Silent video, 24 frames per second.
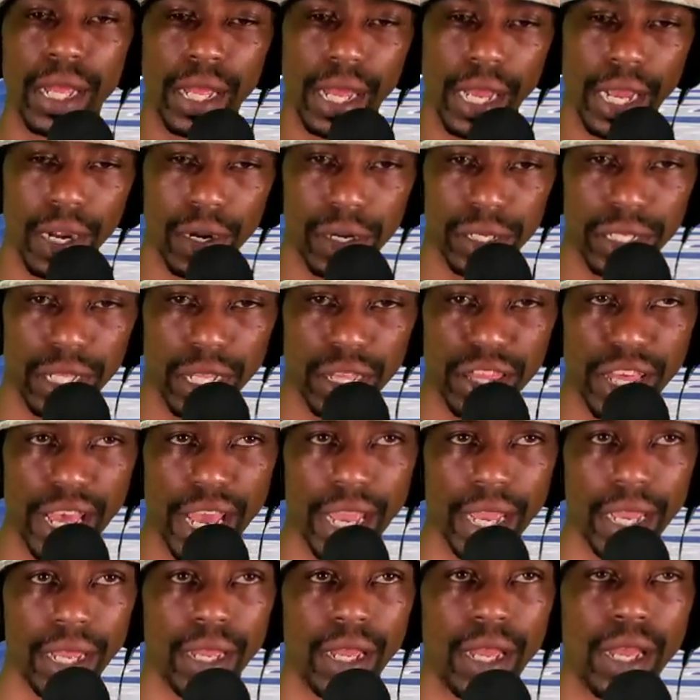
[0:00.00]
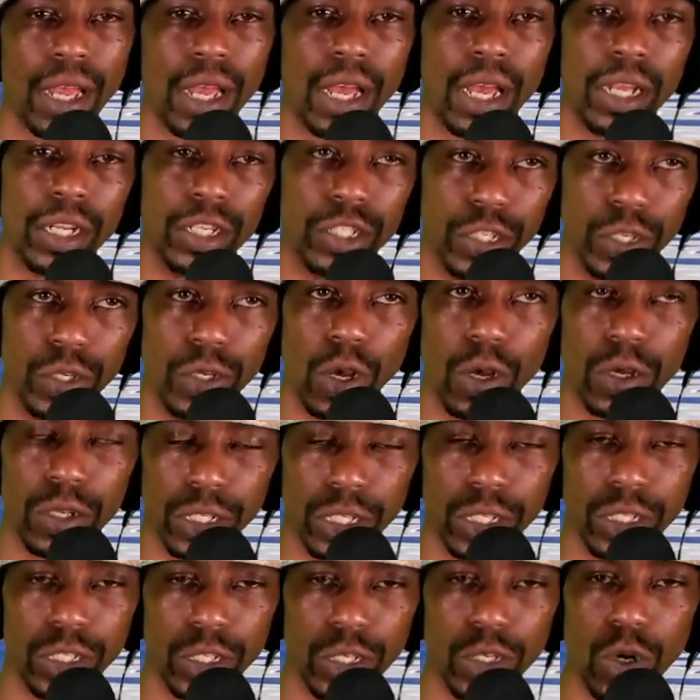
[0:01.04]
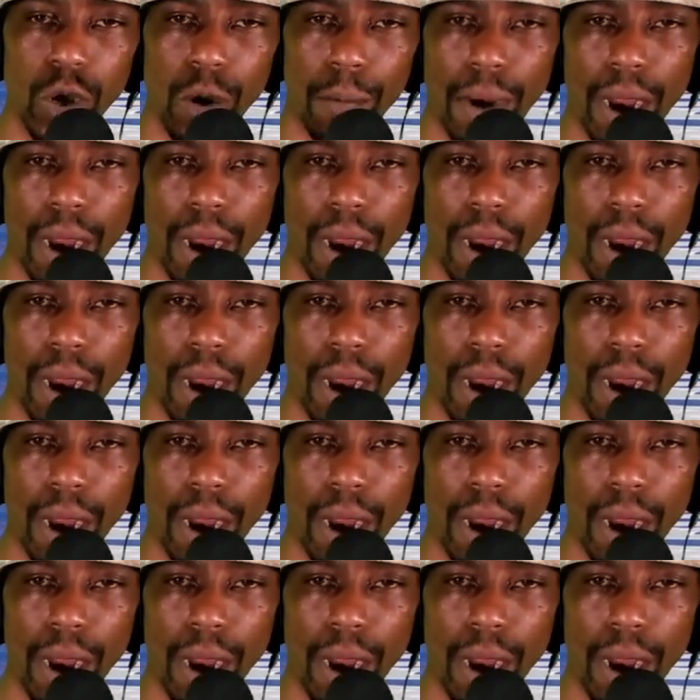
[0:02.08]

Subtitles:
Here's the thing. You know what